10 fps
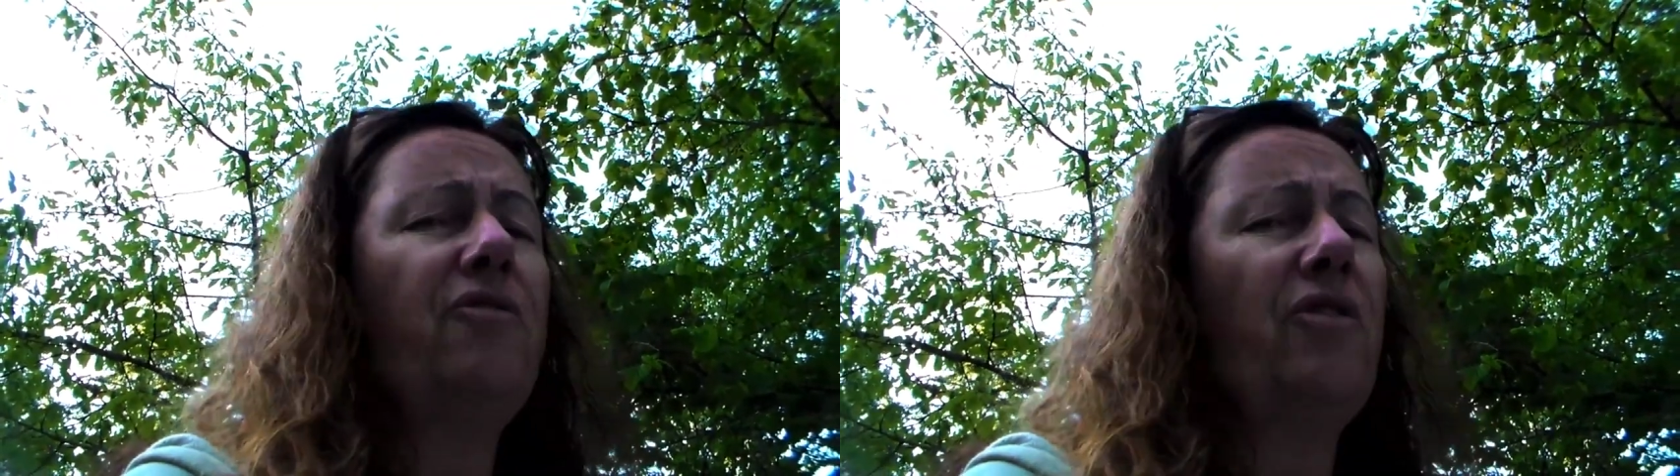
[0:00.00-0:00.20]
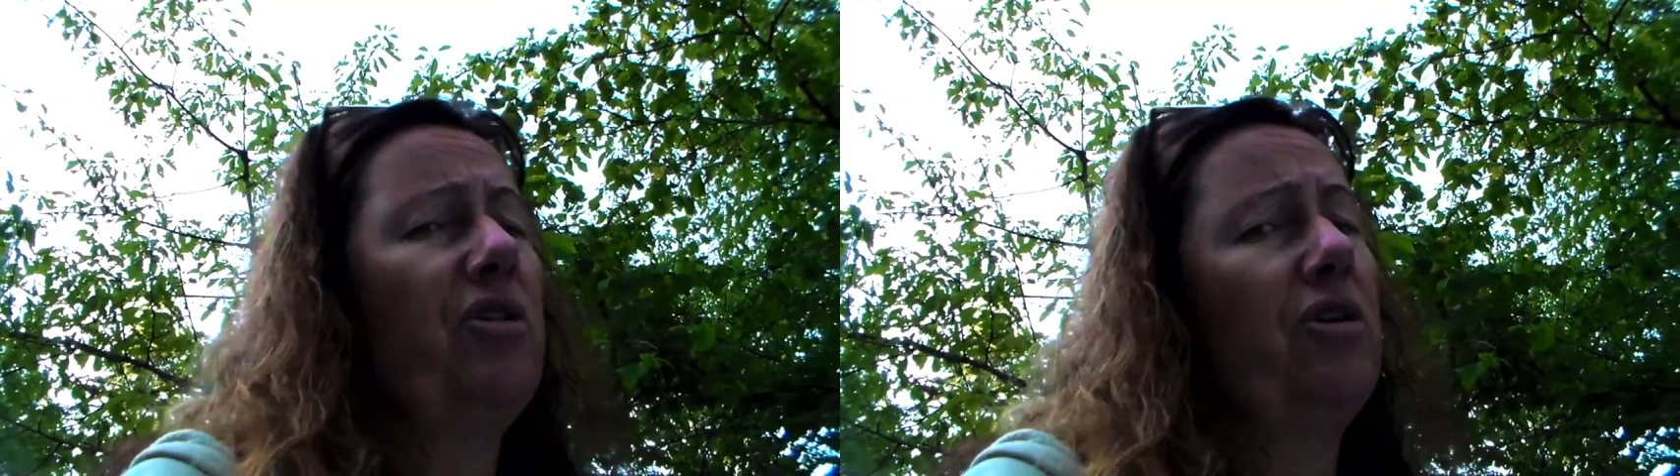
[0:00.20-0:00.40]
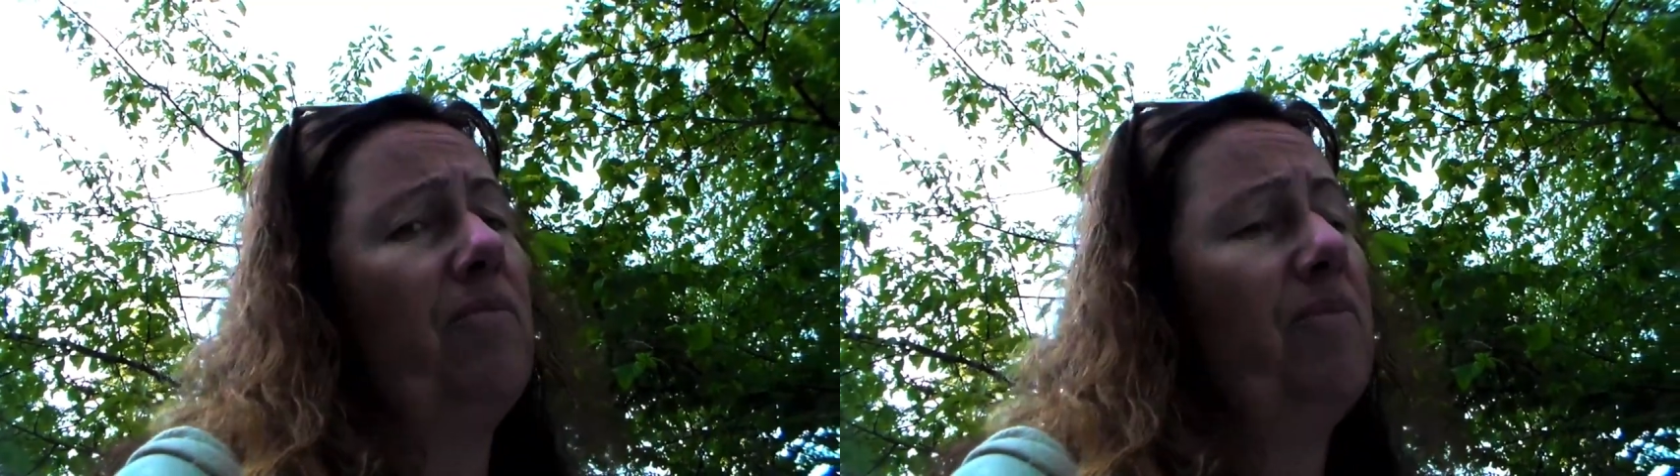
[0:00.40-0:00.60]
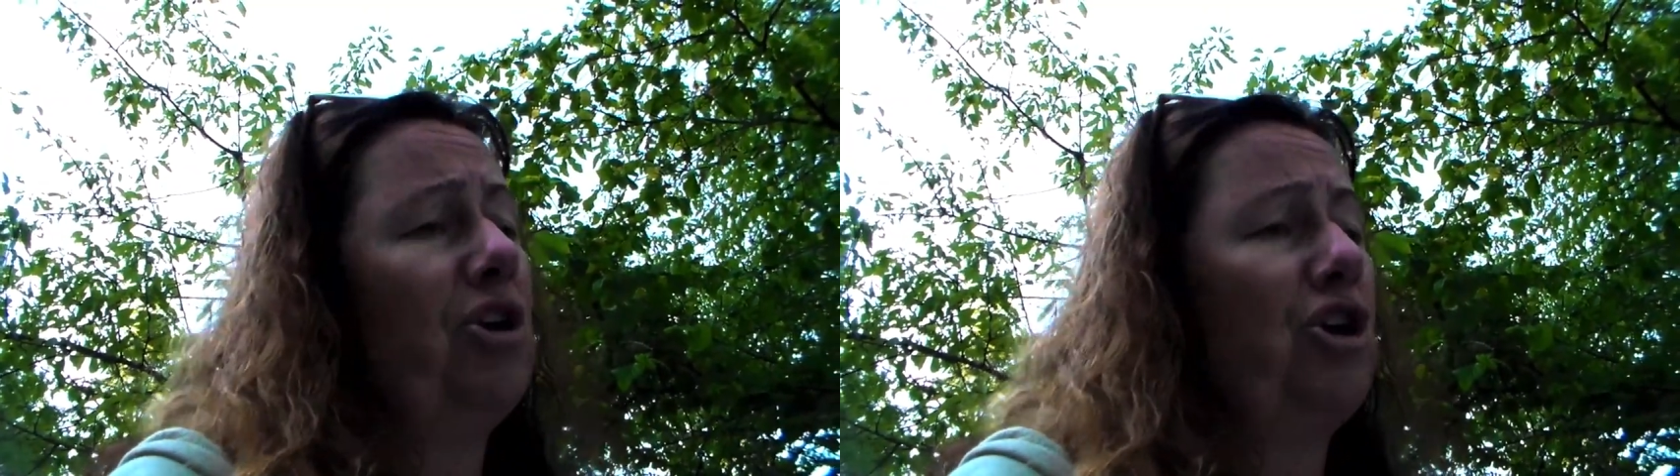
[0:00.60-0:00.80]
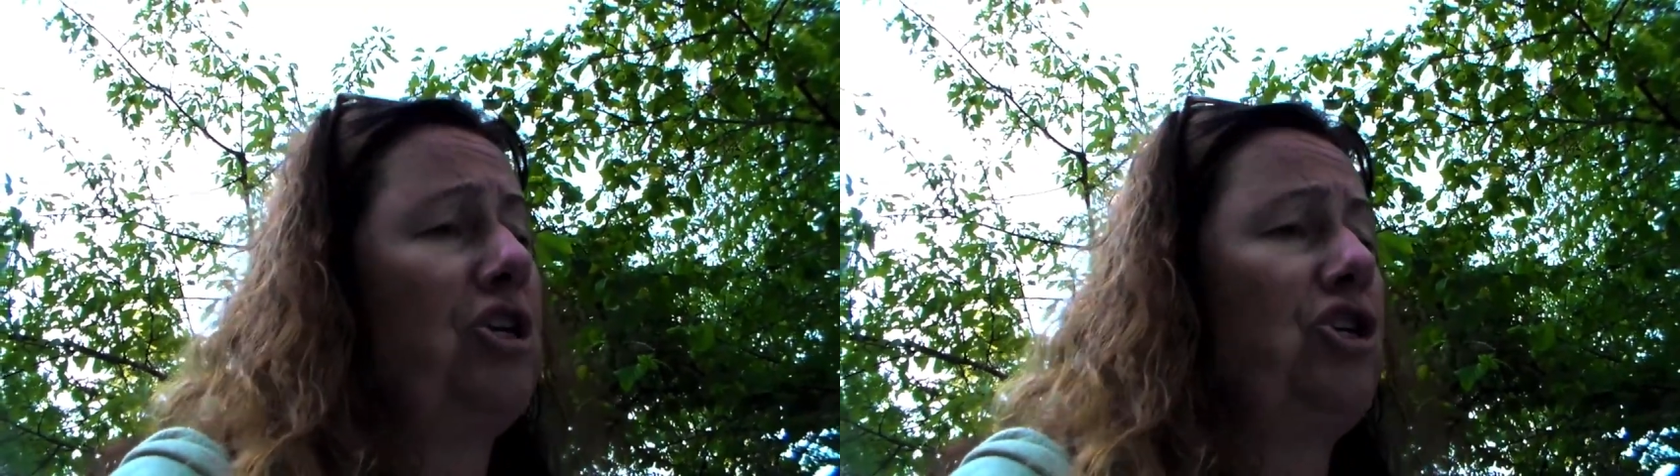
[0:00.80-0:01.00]
her father,
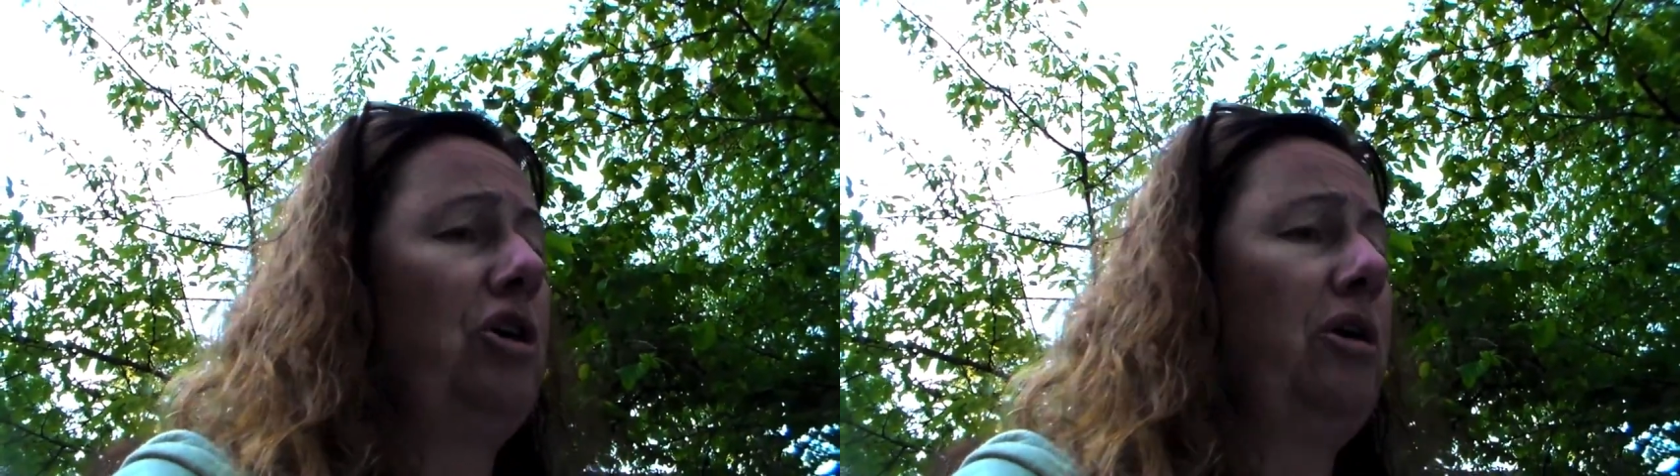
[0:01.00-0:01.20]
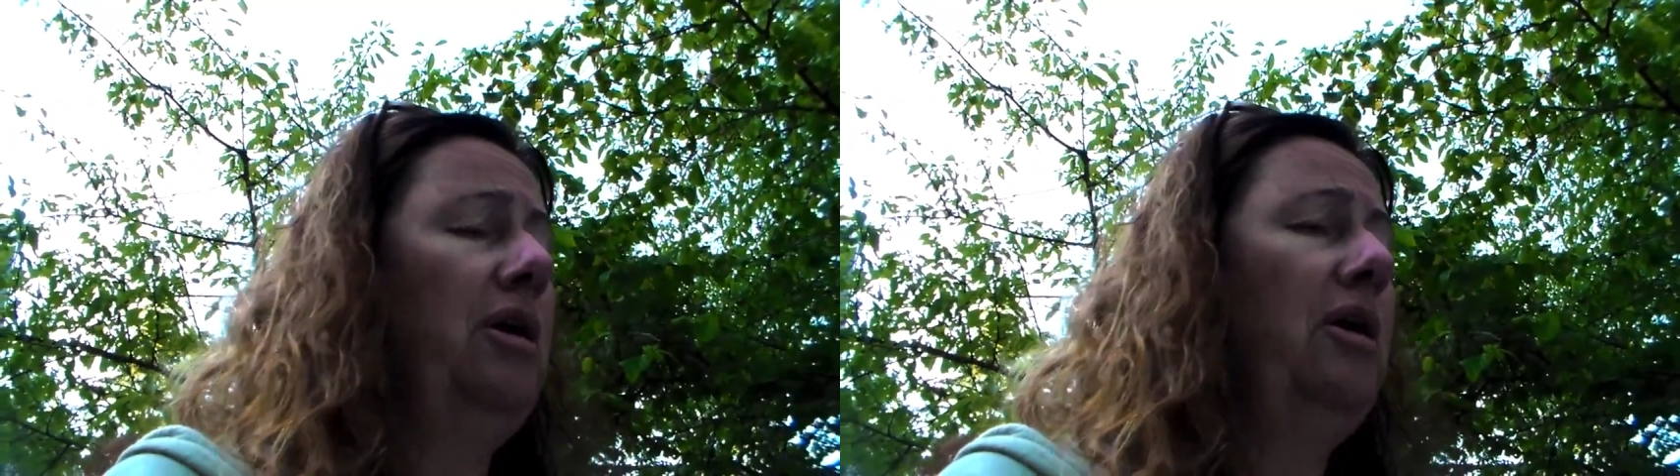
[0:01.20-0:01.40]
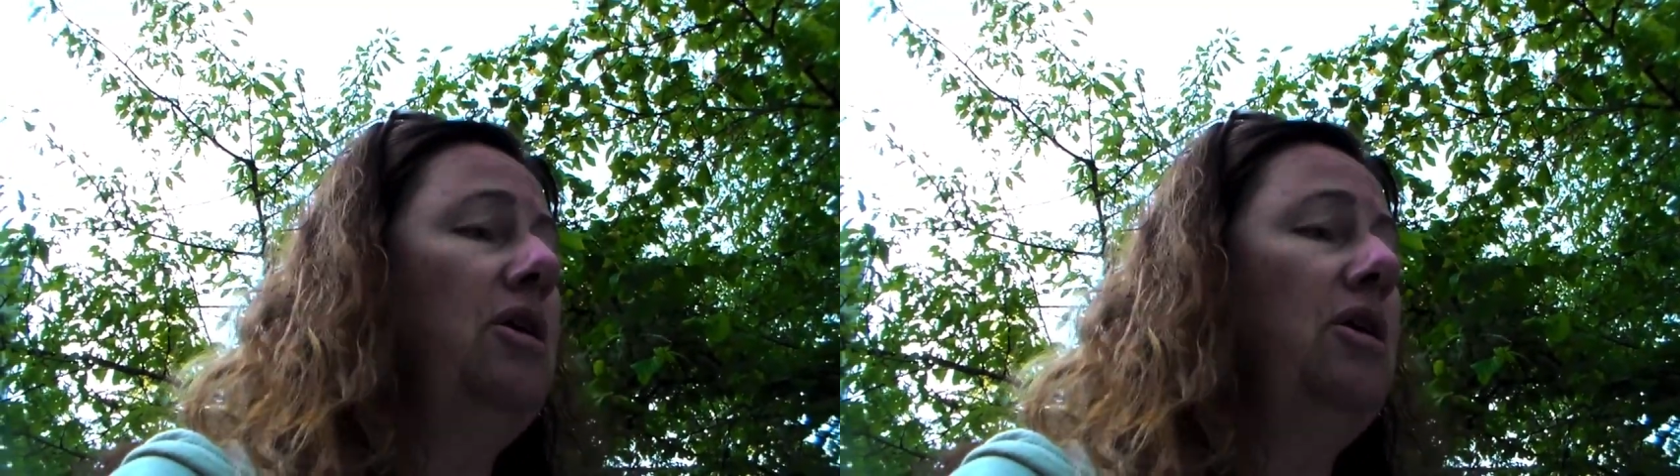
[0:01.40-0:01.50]
they're not sure.